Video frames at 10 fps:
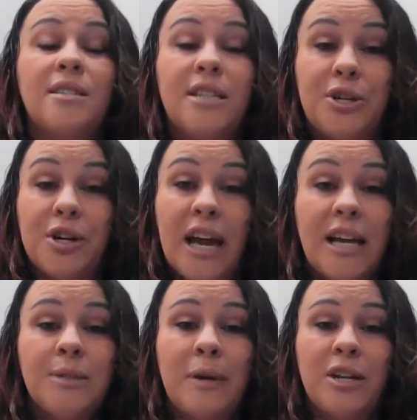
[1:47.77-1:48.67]
See your
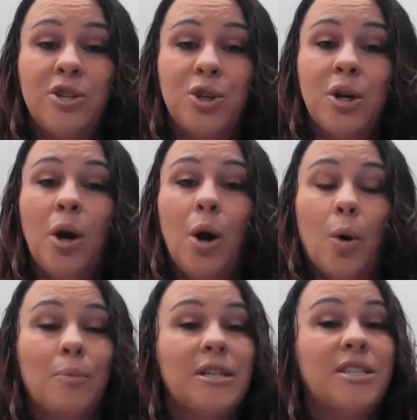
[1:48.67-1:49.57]
case manager
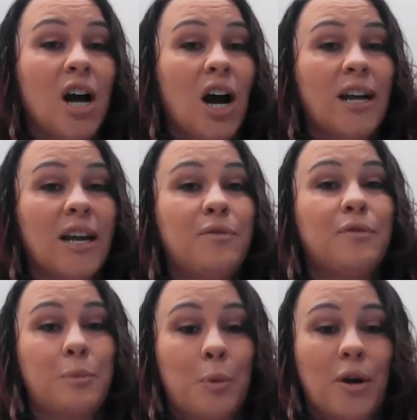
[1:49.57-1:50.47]
or Miss Connie
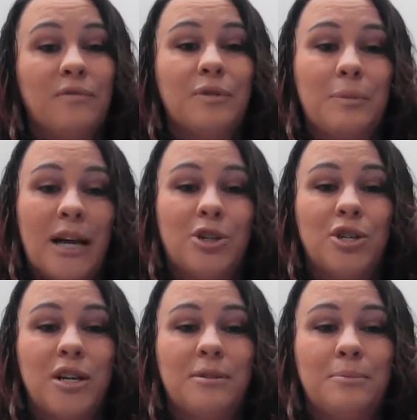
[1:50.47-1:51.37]
for more
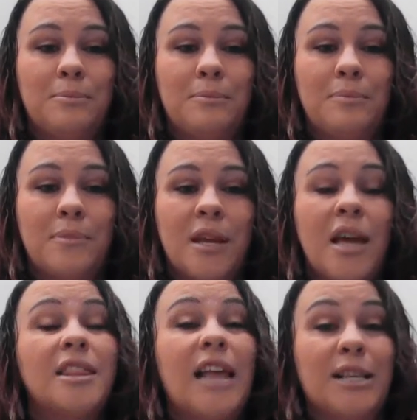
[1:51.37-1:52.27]
information.
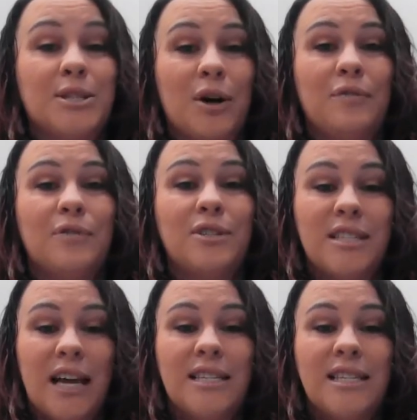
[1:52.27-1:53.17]
That's all for
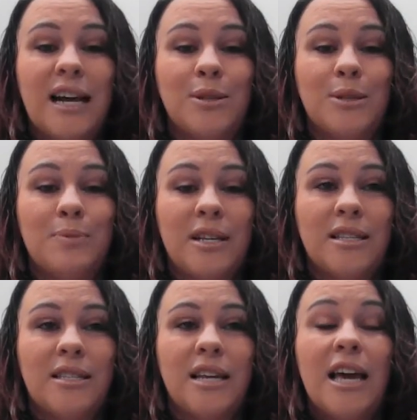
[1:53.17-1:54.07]
today's
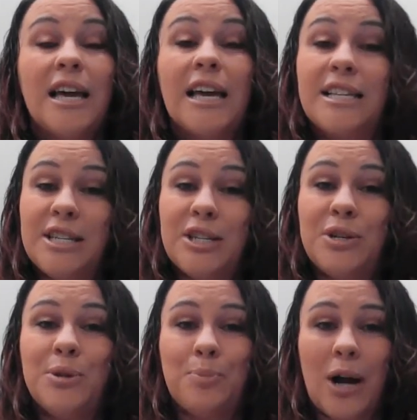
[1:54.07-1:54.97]
announcements.
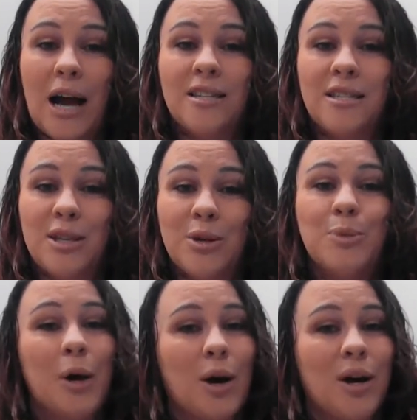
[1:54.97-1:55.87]
Continue to practice
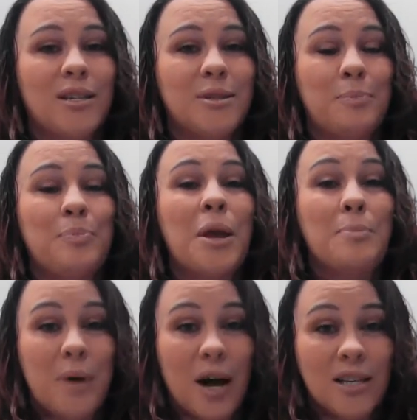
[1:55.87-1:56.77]
those PAWs.
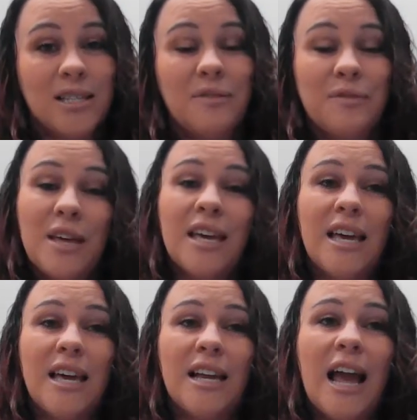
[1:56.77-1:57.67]
Positive
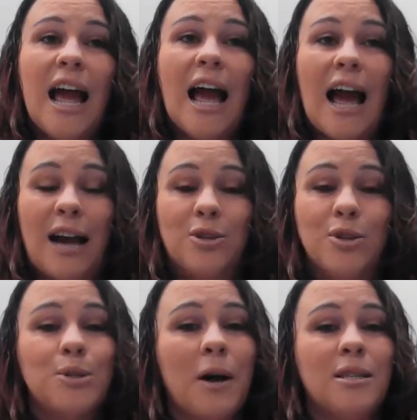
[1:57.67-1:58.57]
thinking, act
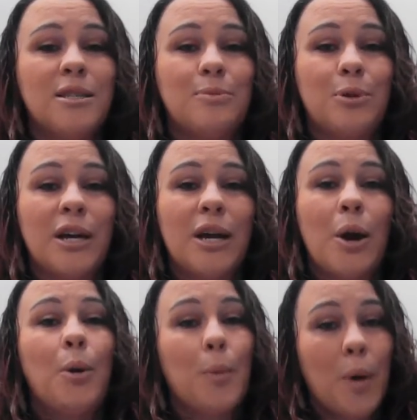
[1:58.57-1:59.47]
responsibly,
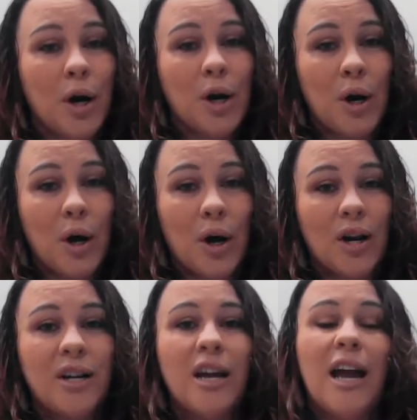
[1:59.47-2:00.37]
work
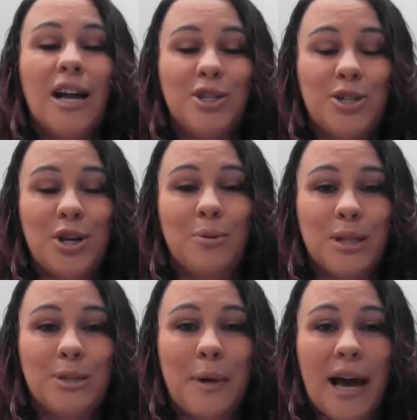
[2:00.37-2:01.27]
hard, and show
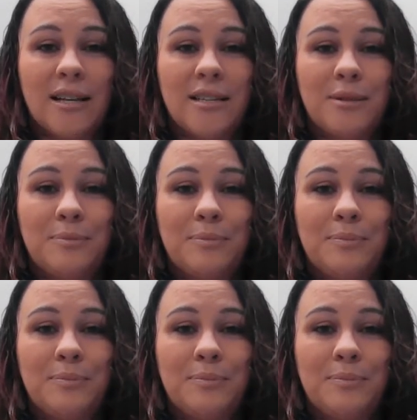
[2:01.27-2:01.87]
respect.